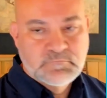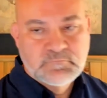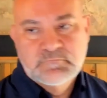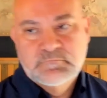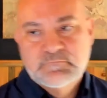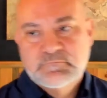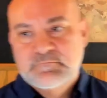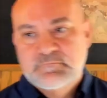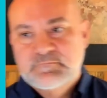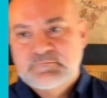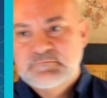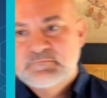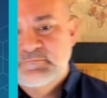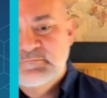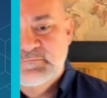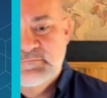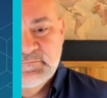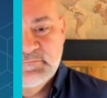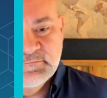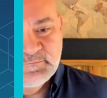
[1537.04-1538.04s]

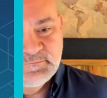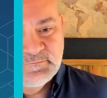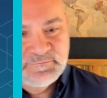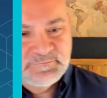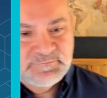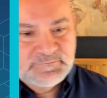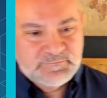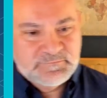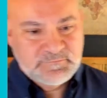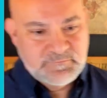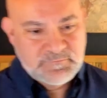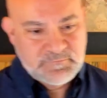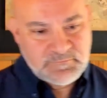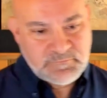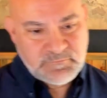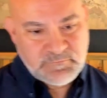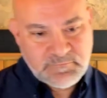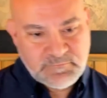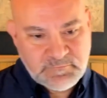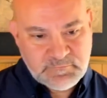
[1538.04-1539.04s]

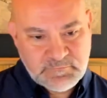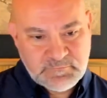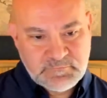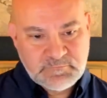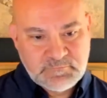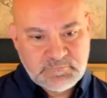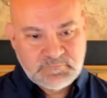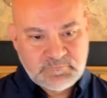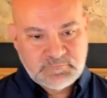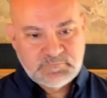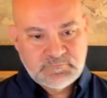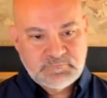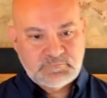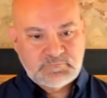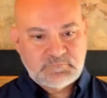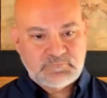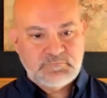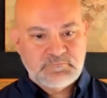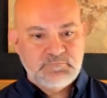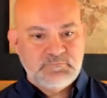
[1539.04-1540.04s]

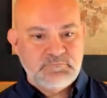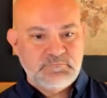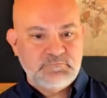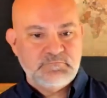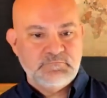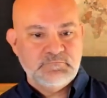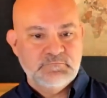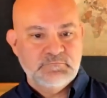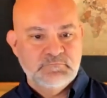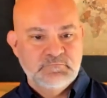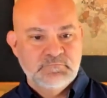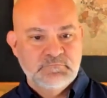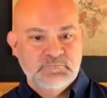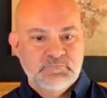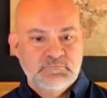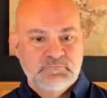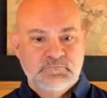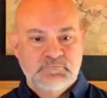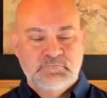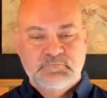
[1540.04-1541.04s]

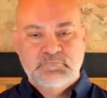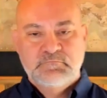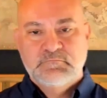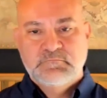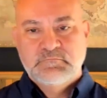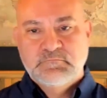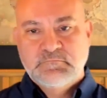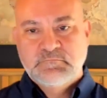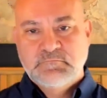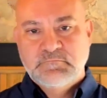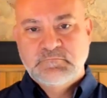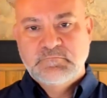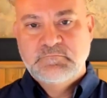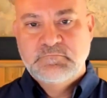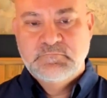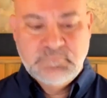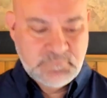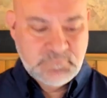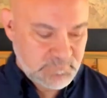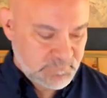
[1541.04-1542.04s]

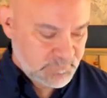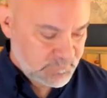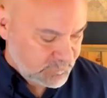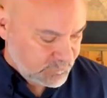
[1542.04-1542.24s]
[no speech]